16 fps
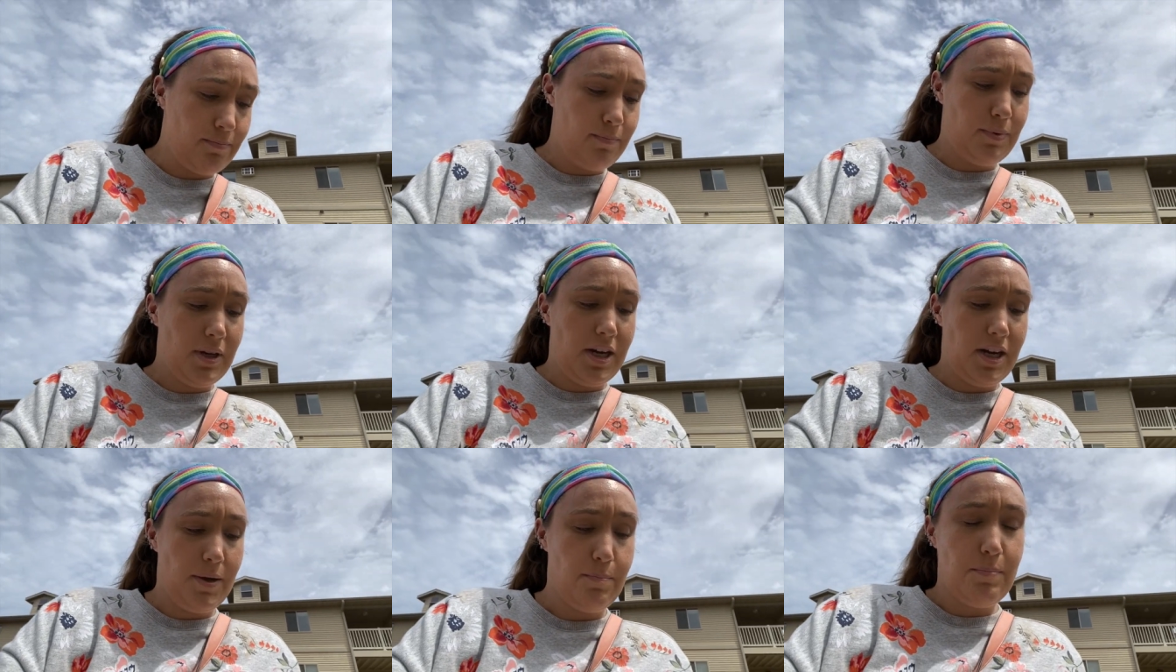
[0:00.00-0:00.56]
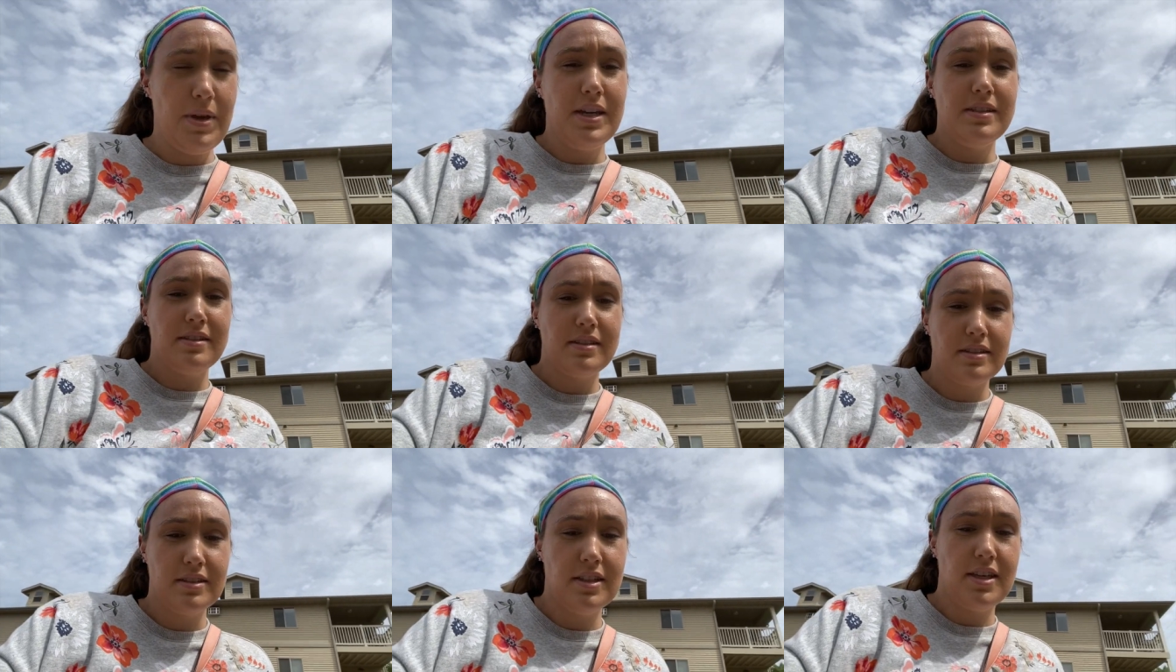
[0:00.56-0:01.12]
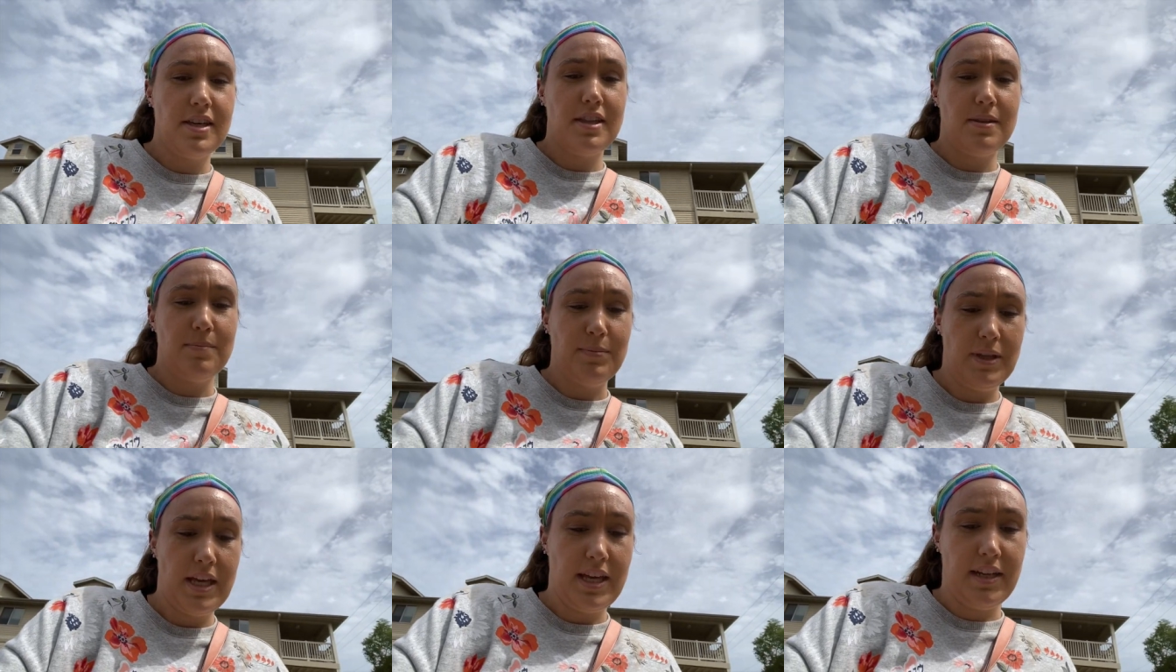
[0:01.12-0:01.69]
but basically the
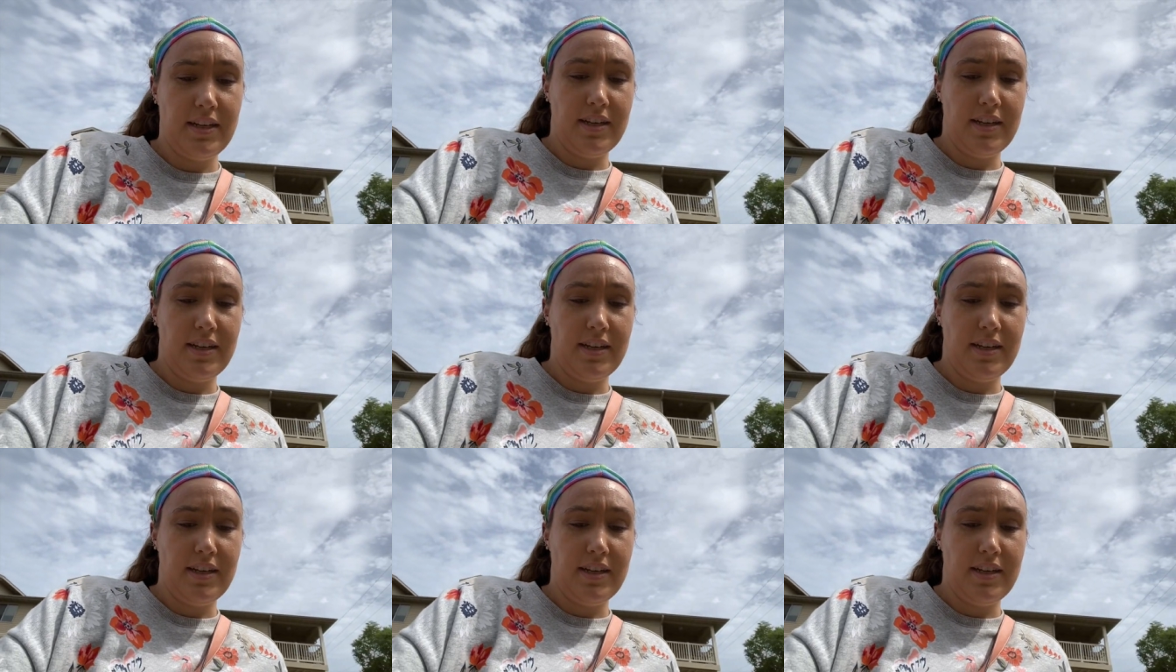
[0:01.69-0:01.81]
plan